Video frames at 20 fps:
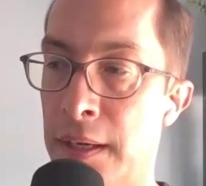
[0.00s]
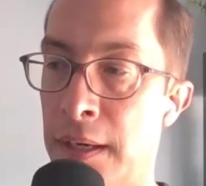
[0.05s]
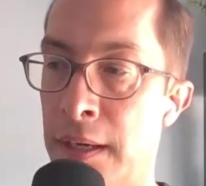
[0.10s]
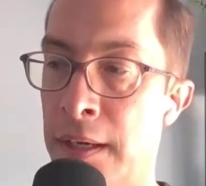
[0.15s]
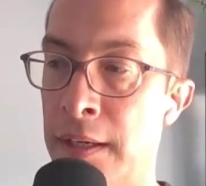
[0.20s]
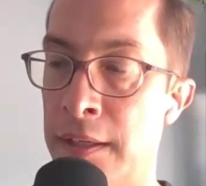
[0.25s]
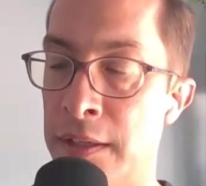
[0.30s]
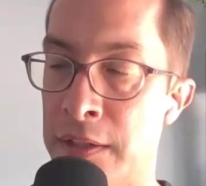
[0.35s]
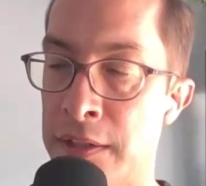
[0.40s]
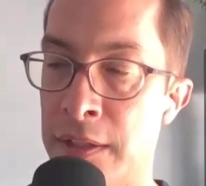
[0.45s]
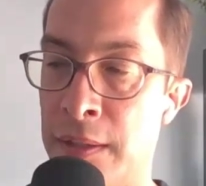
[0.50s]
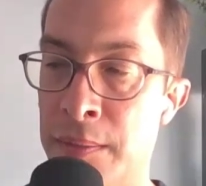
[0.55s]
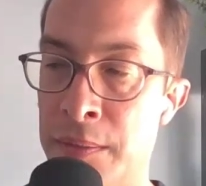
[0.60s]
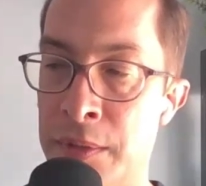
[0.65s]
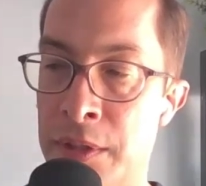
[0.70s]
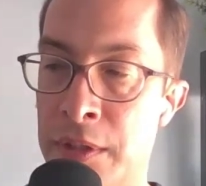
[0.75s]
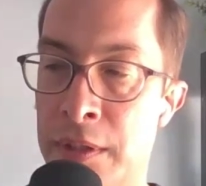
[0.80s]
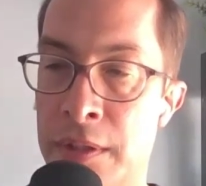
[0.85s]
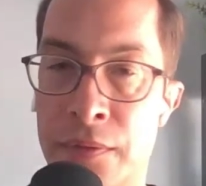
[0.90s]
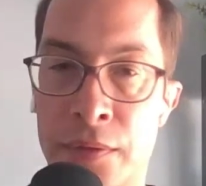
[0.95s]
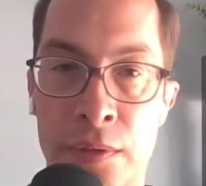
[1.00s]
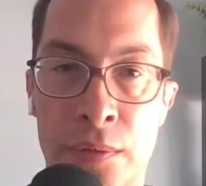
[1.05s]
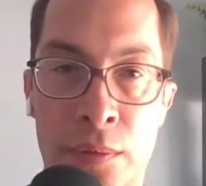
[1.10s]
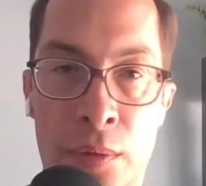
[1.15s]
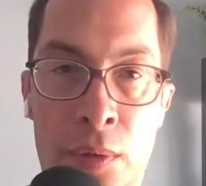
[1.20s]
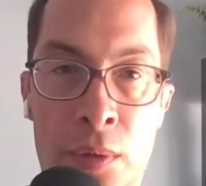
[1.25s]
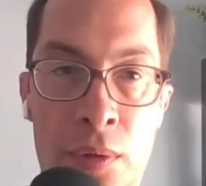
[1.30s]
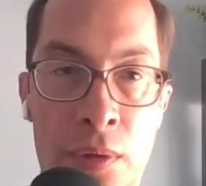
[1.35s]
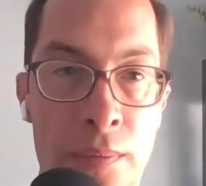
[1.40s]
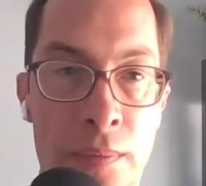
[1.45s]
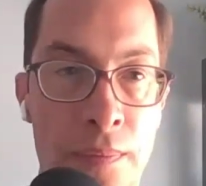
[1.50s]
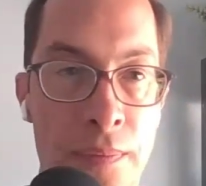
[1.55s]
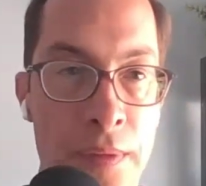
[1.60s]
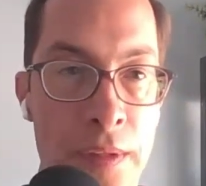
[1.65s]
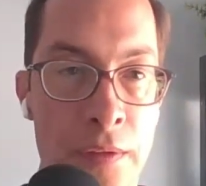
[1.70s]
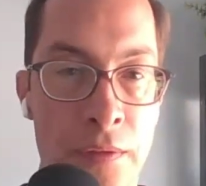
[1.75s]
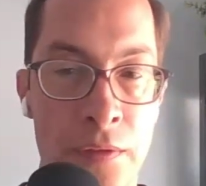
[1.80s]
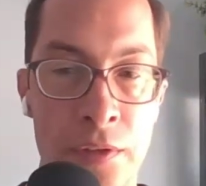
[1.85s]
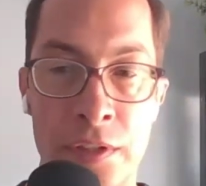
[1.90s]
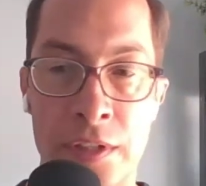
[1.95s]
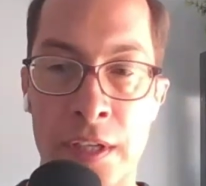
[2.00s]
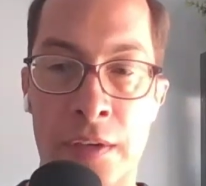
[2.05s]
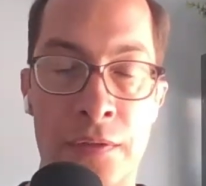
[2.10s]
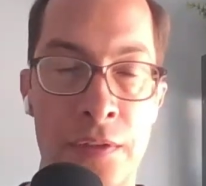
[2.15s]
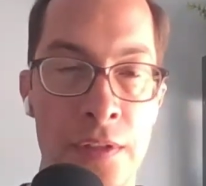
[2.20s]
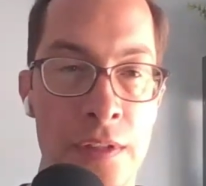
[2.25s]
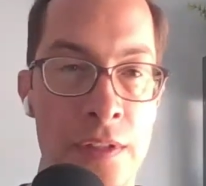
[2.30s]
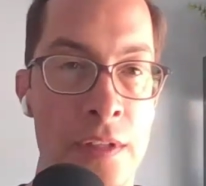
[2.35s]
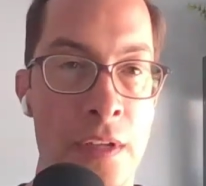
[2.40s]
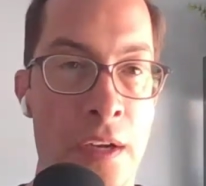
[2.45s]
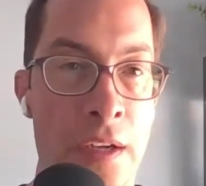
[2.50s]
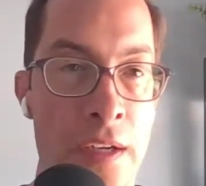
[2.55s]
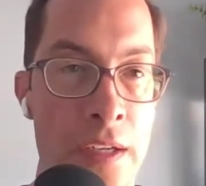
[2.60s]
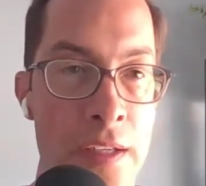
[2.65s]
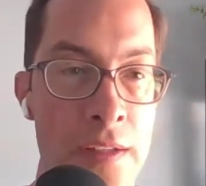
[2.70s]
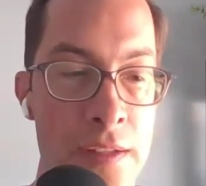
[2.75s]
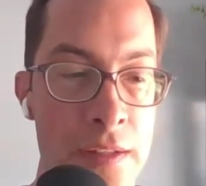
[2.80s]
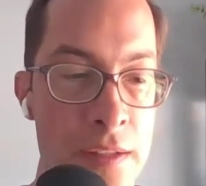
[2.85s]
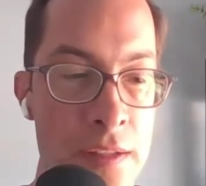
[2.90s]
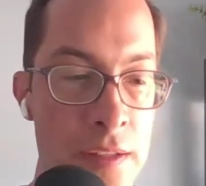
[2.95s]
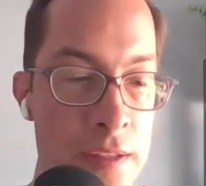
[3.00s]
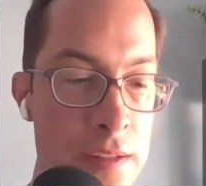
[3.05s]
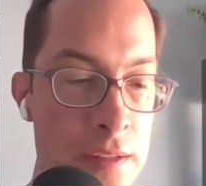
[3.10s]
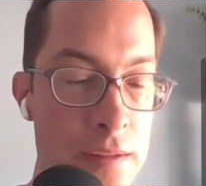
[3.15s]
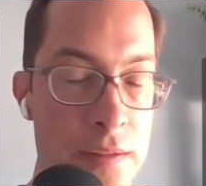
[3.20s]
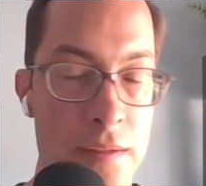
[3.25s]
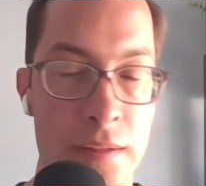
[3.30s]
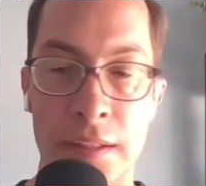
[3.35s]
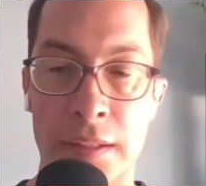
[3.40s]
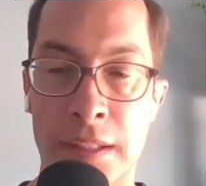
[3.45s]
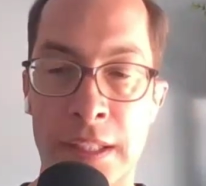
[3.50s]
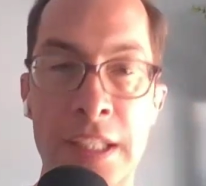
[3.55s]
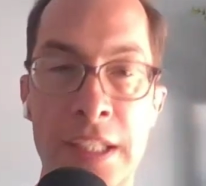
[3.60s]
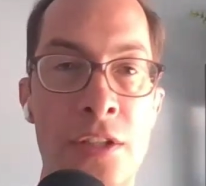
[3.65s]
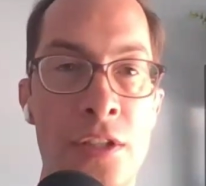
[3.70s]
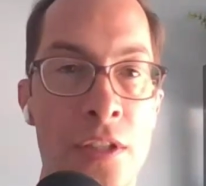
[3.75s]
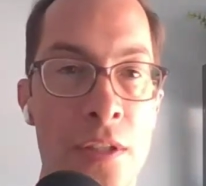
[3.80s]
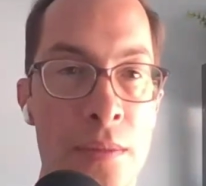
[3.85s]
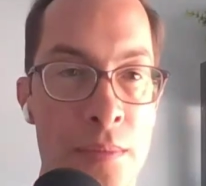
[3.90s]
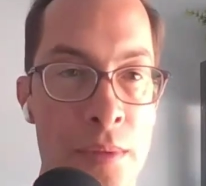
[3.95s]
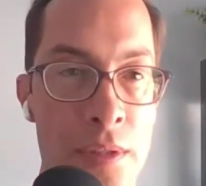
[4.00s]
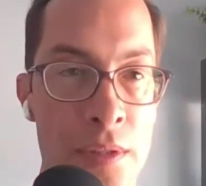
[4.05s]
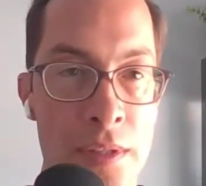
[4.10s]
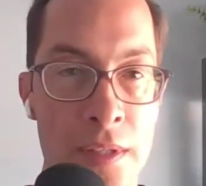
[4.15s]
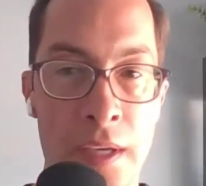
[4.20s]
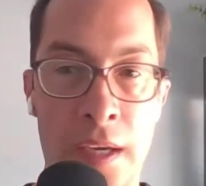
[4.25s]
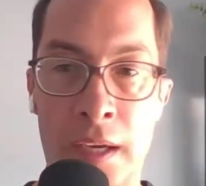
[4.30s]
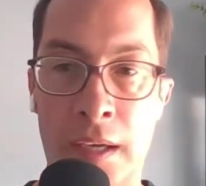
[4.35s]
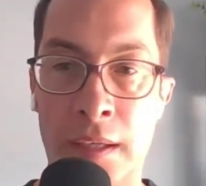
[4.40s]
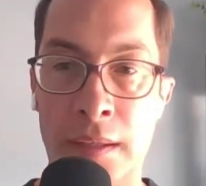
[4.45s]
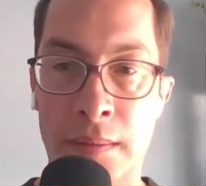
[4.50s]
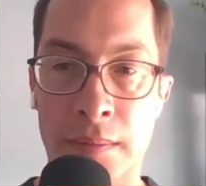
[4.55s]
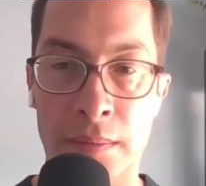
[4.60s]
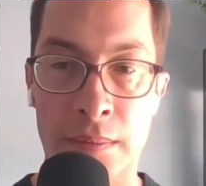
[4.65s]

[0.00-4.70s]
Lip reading: an assumption of the role of yourself as not as the teacher per se,